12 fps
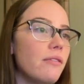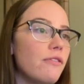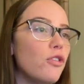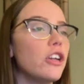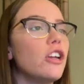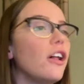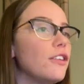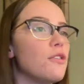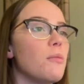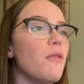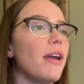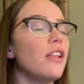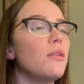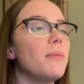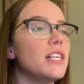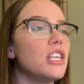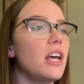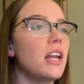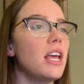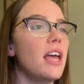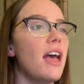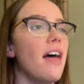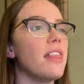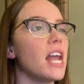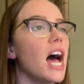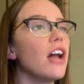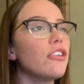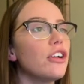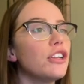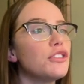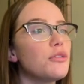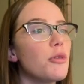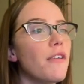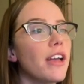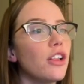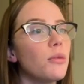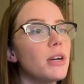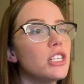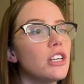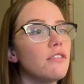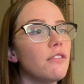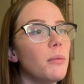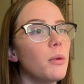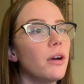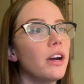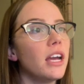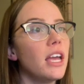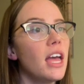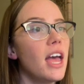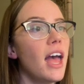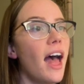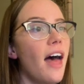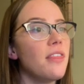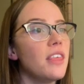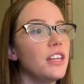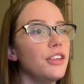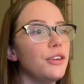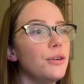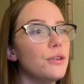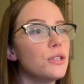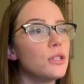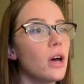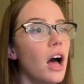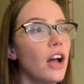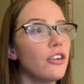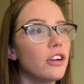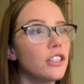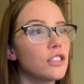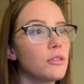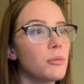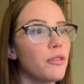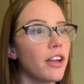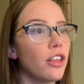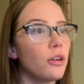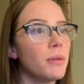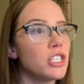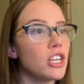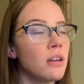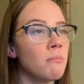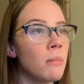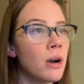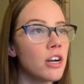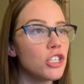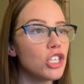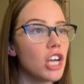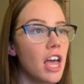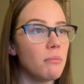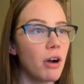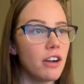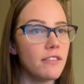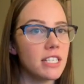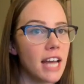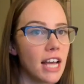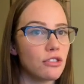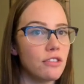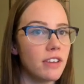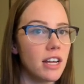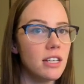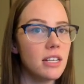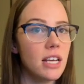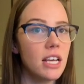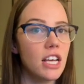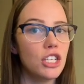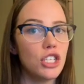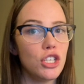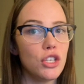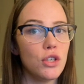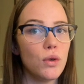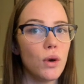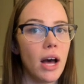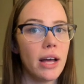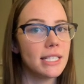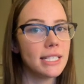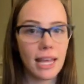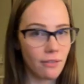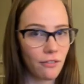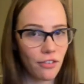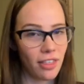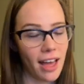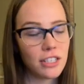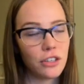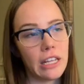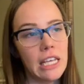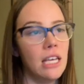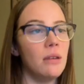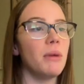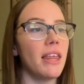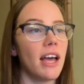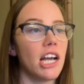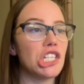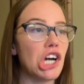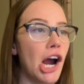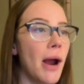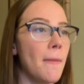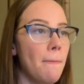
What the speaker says: $40 from our regular budget, and then $100 from our regular budget in February, and then use $100 from our regular budget in March and part of his tax refund to save up for that so that he can buy that guitar.